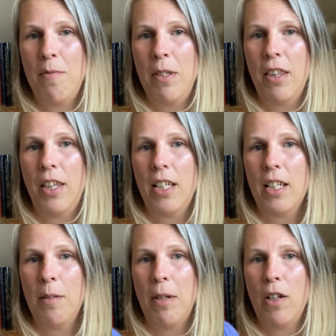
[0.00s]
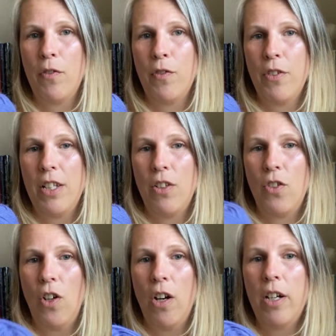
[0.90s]
been thinking about for this
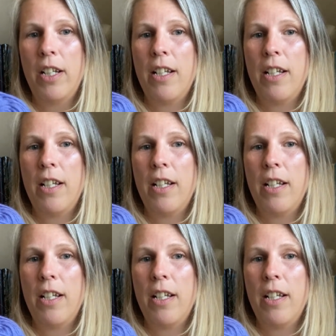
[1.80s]
yarn